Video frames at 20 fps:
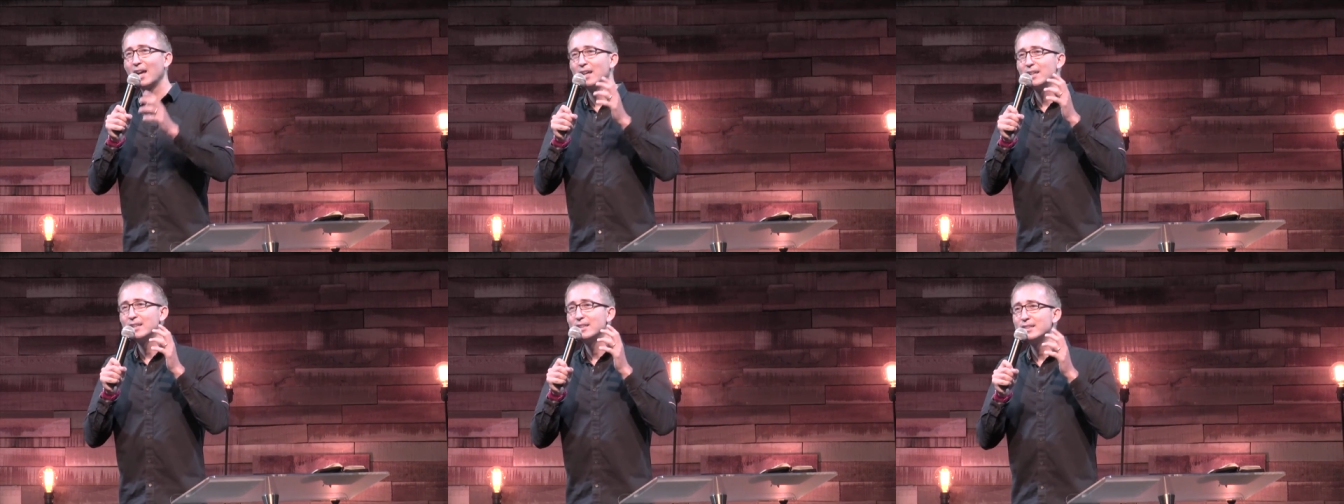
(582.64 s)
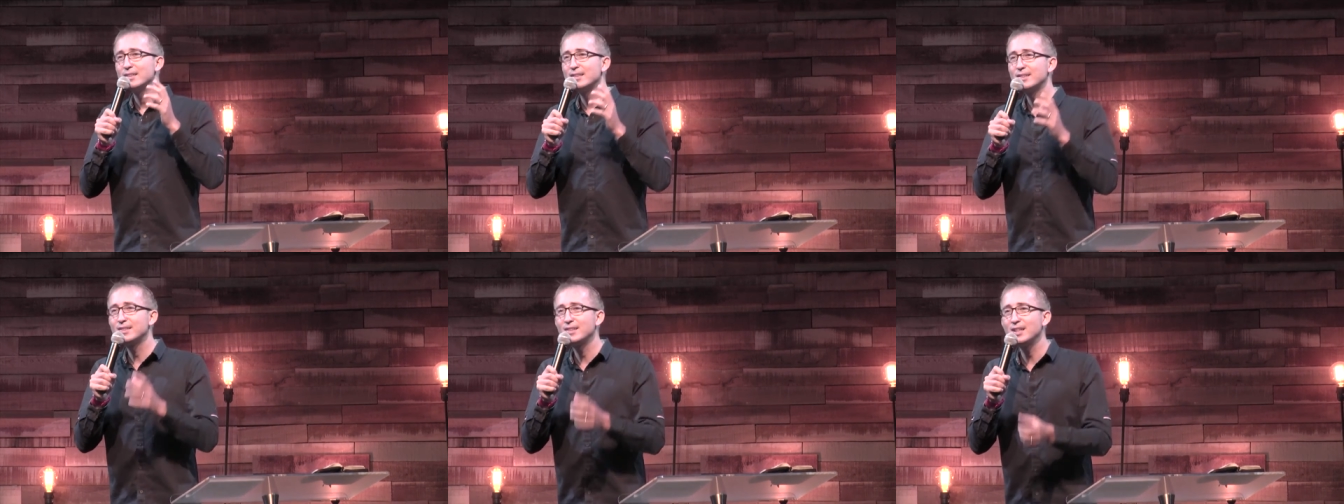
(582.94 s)

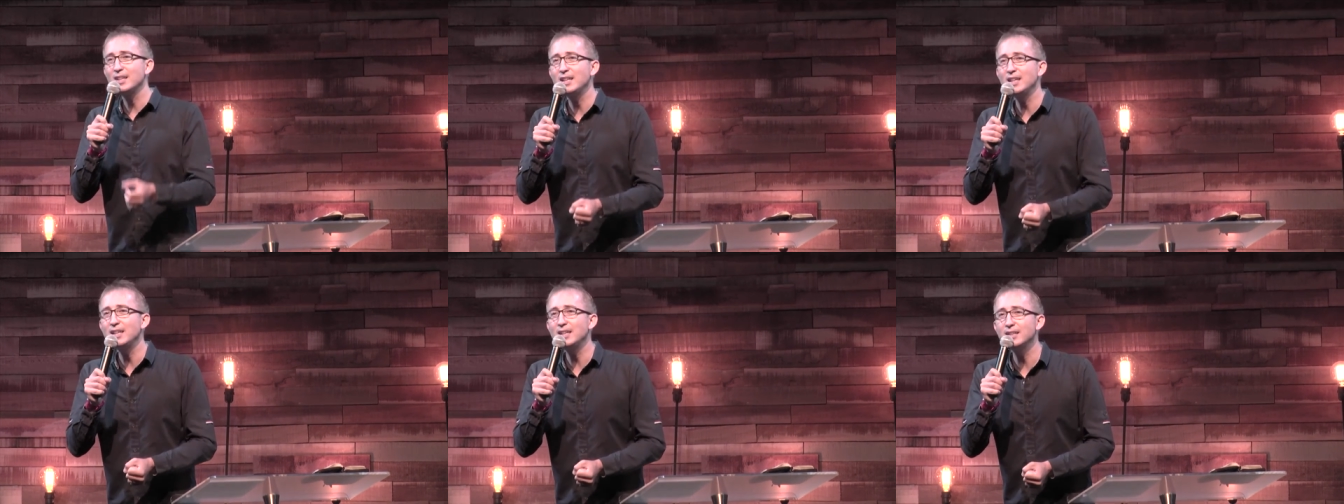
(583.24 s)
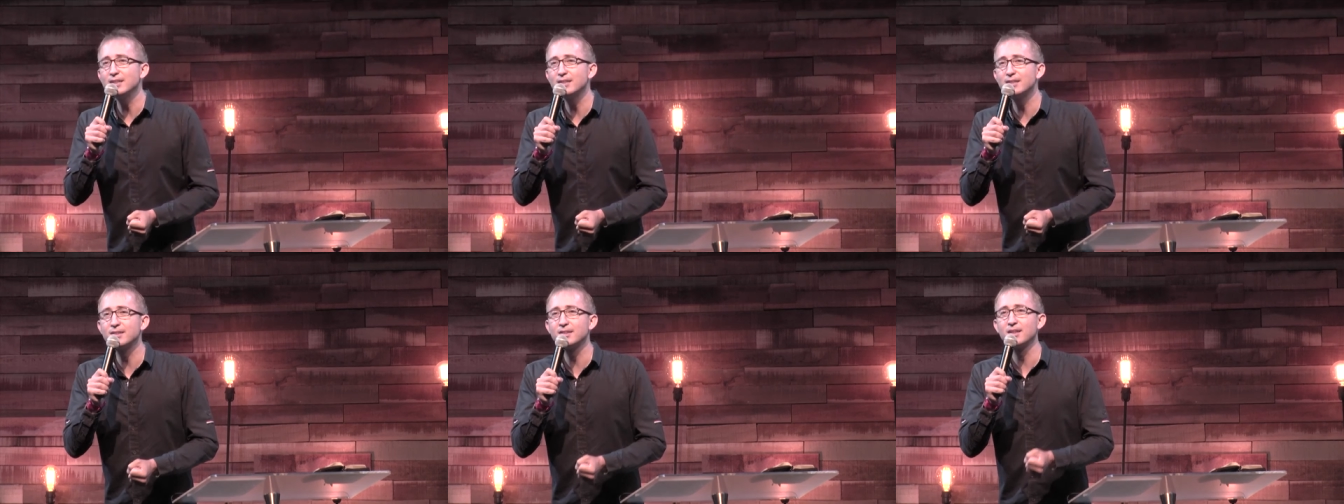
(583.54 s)

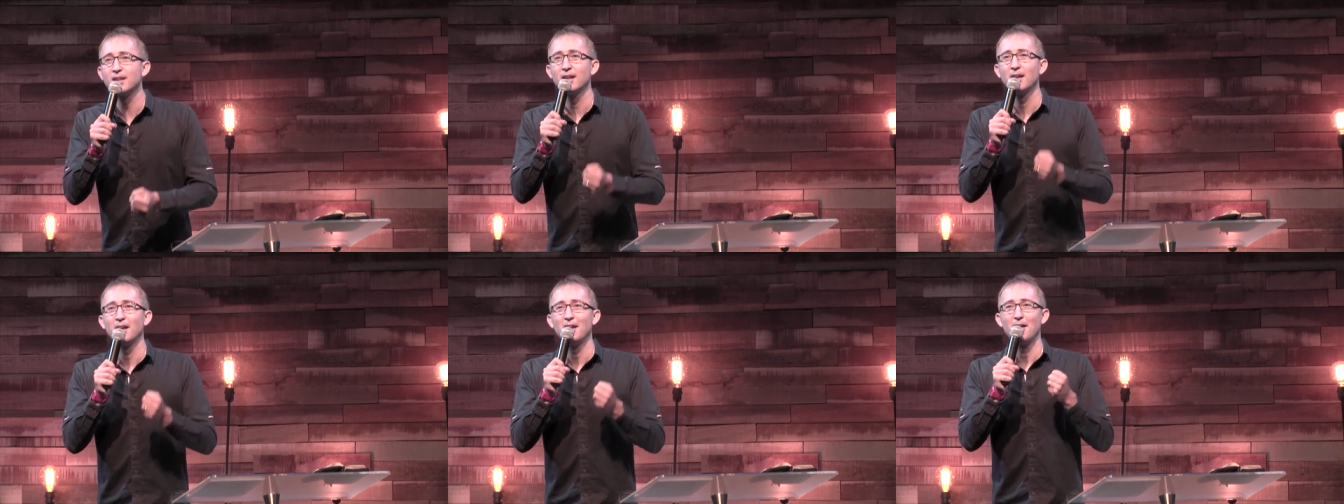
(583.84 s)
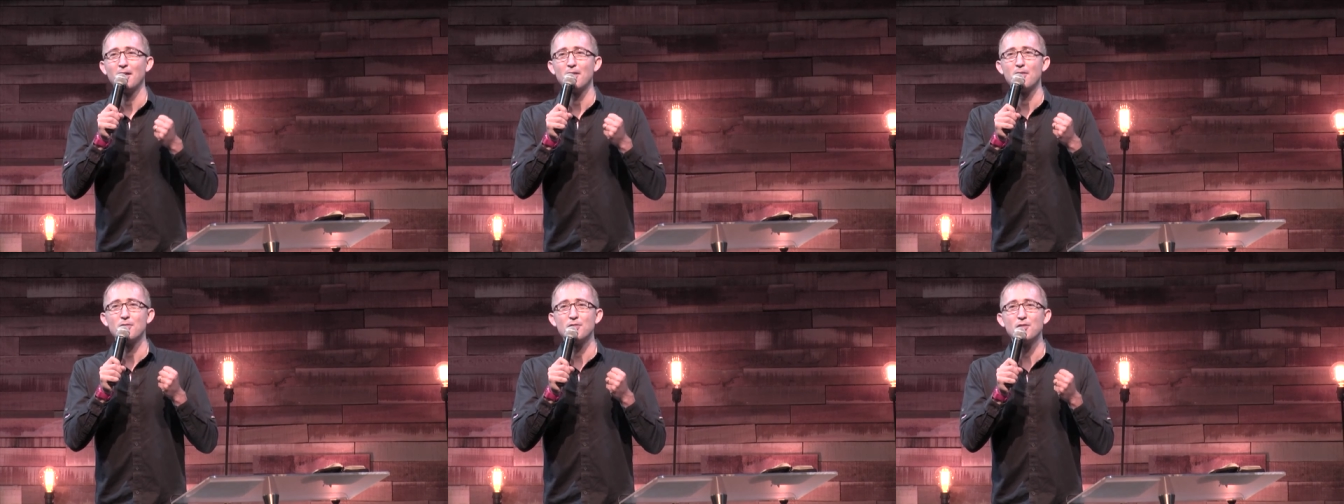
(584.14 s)
seize
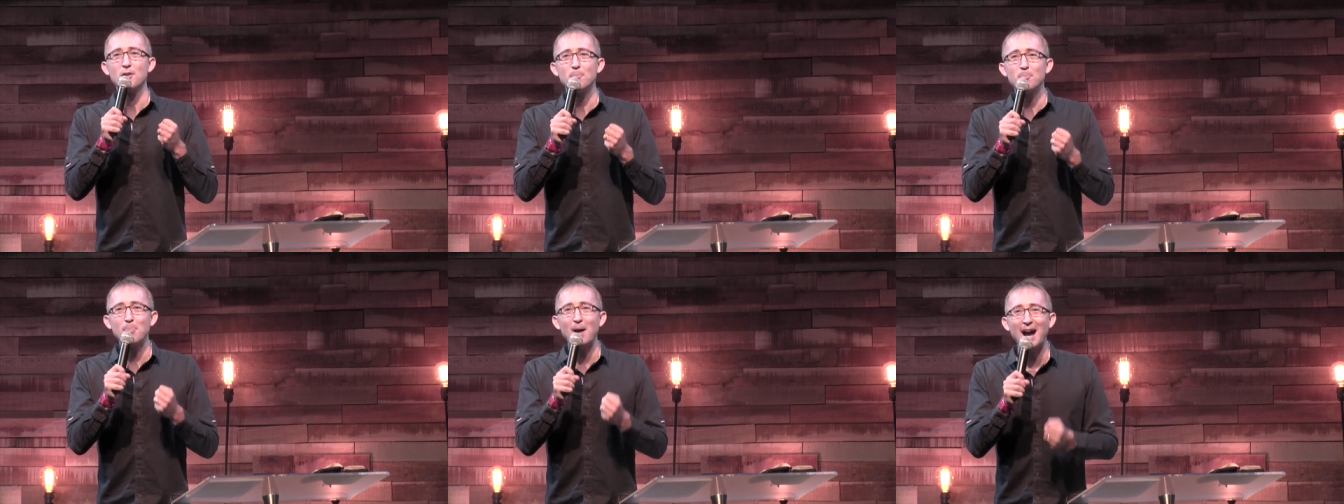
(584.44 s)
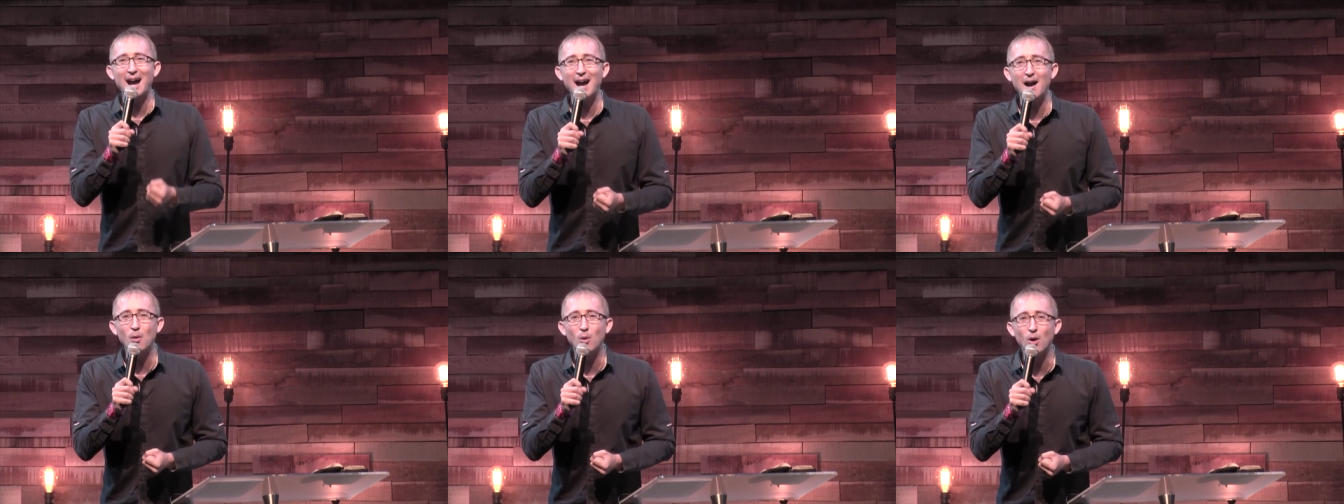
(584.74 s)
the
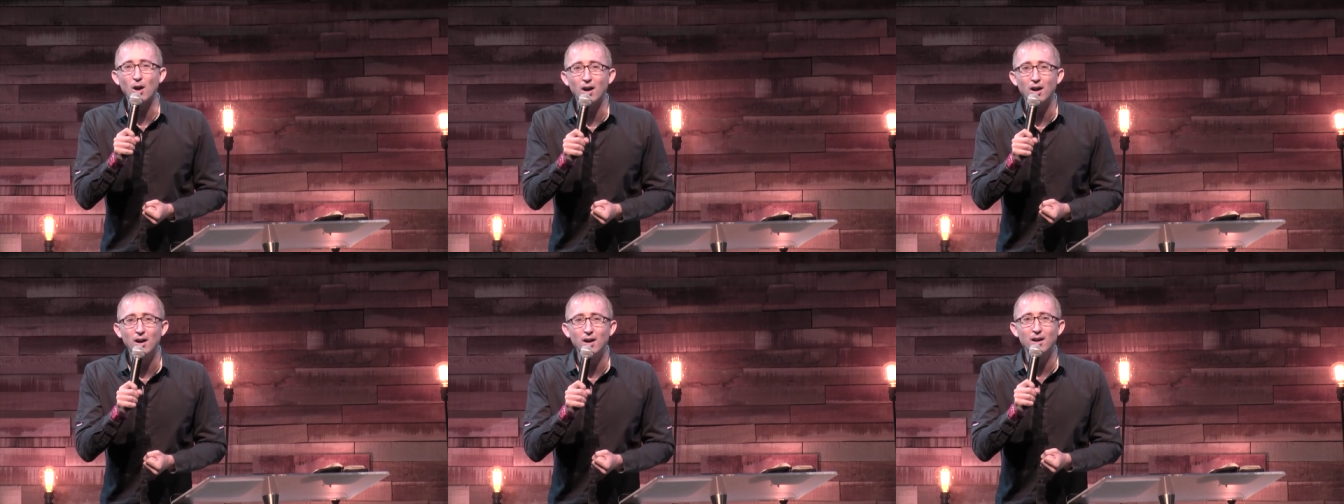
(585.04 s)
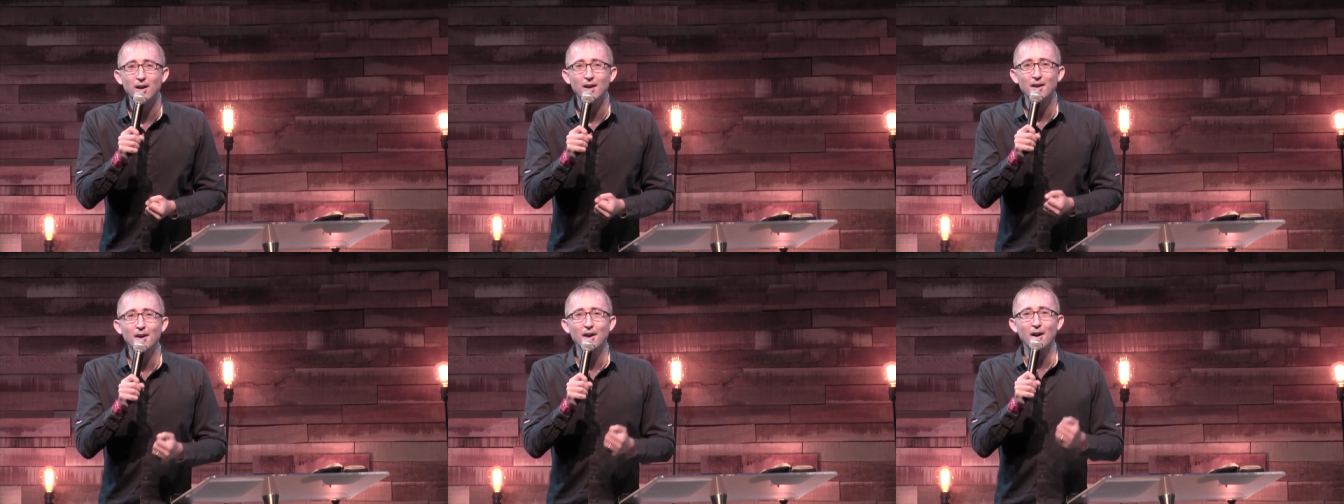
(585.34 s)
power
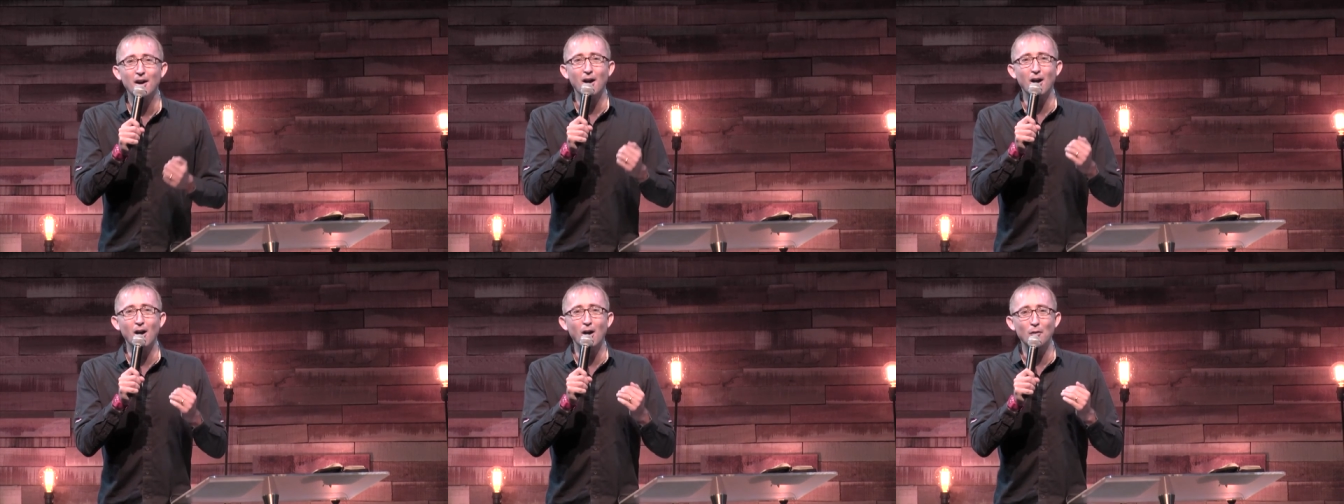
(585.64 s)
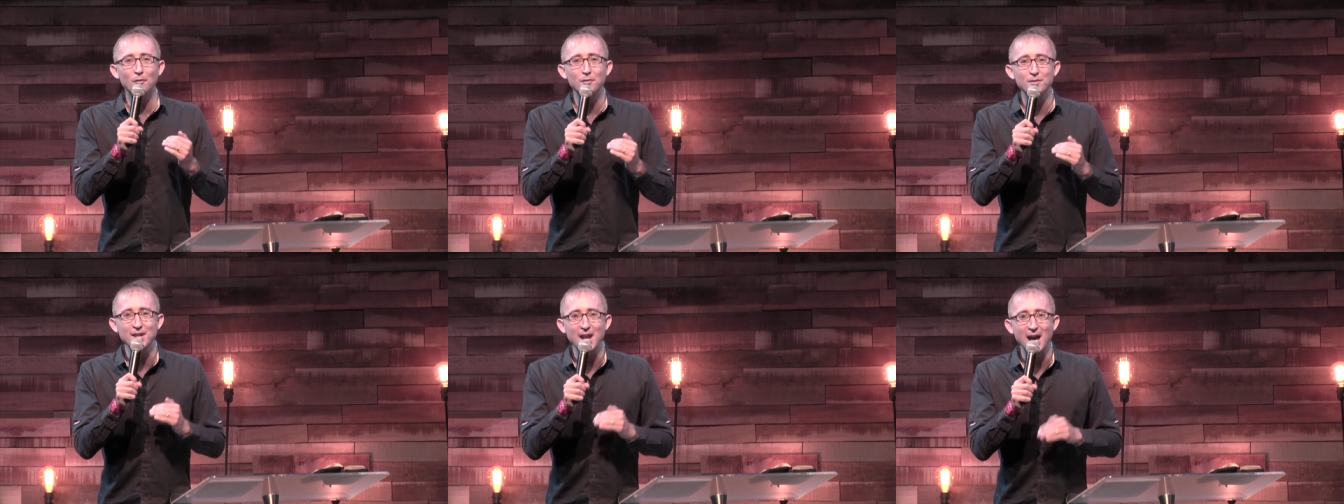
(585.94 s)

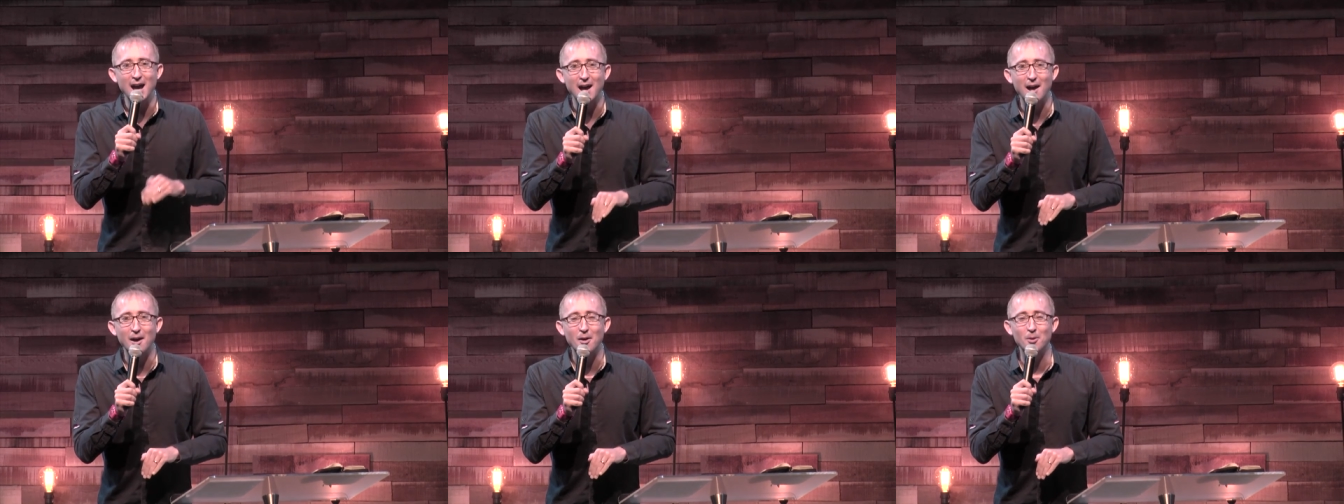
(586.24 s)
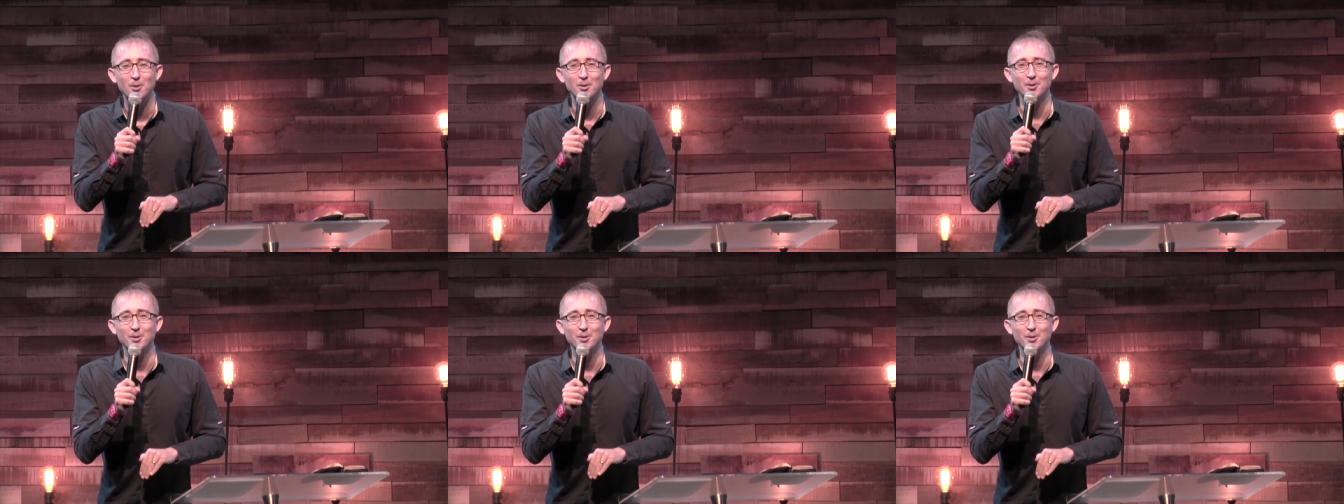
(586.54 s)
of now.